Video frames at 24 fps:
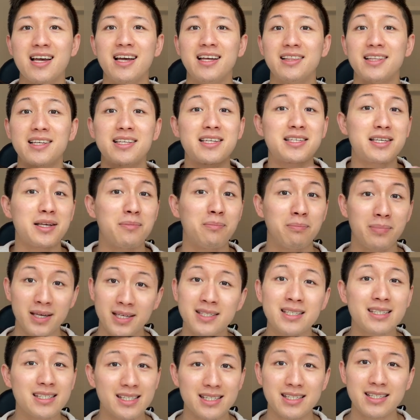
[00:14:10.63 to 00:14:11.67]
This is a
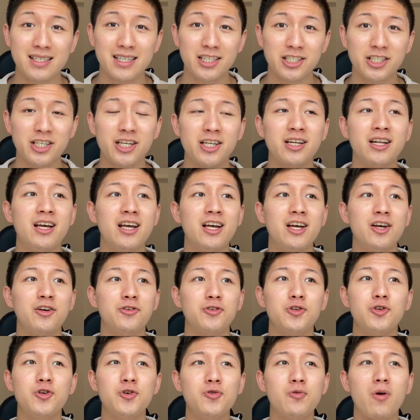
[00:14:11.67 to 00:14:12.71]
business decision.
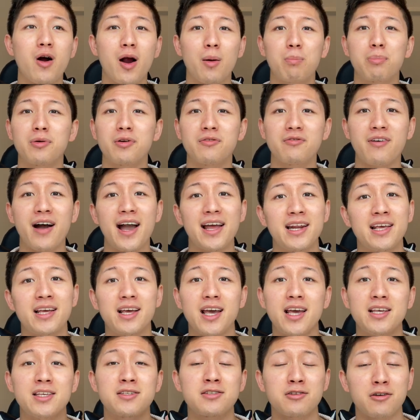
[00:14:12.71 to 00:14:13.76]
You are providing
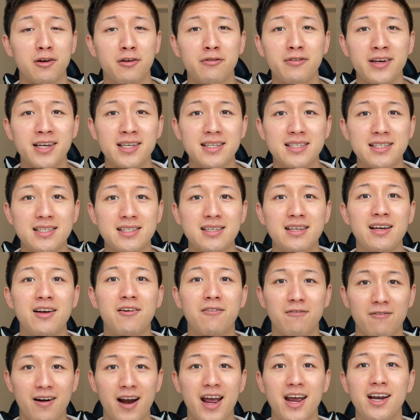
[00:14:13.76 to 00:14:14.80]
a service,
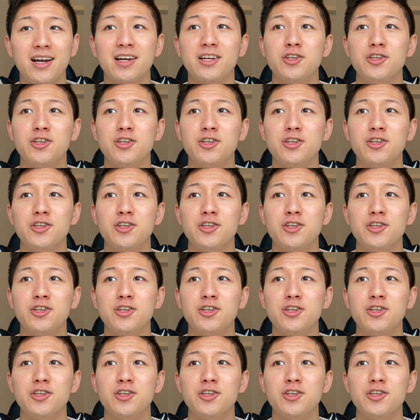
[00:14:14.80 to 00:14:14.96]
right?